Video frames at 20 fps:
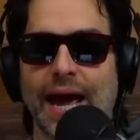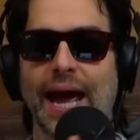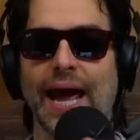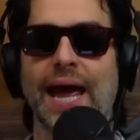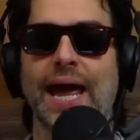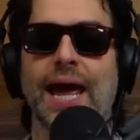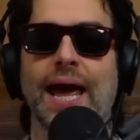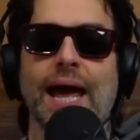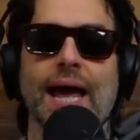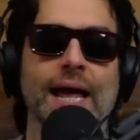
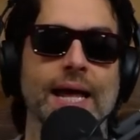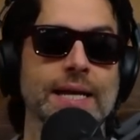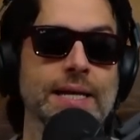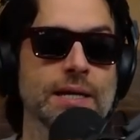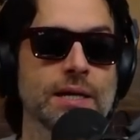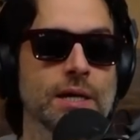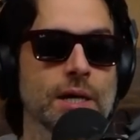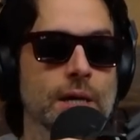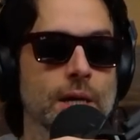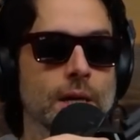
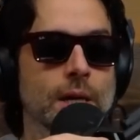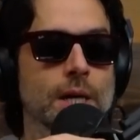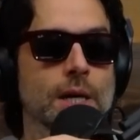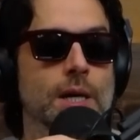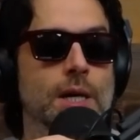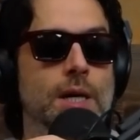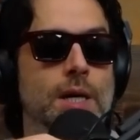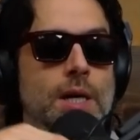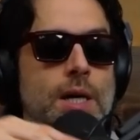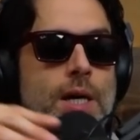And
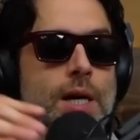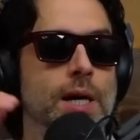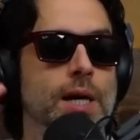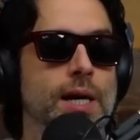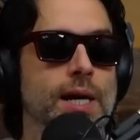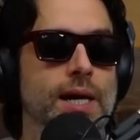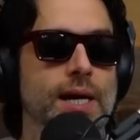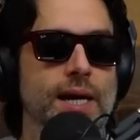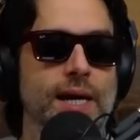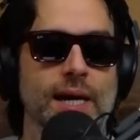
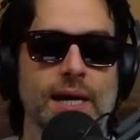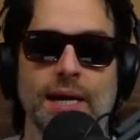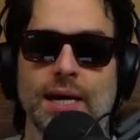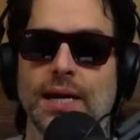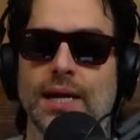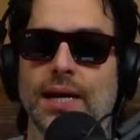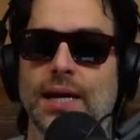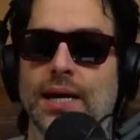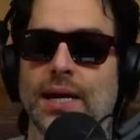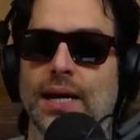
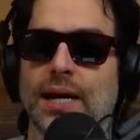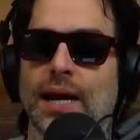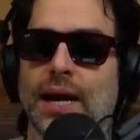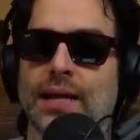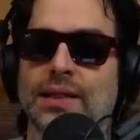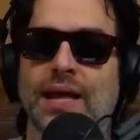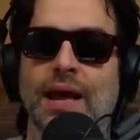uh,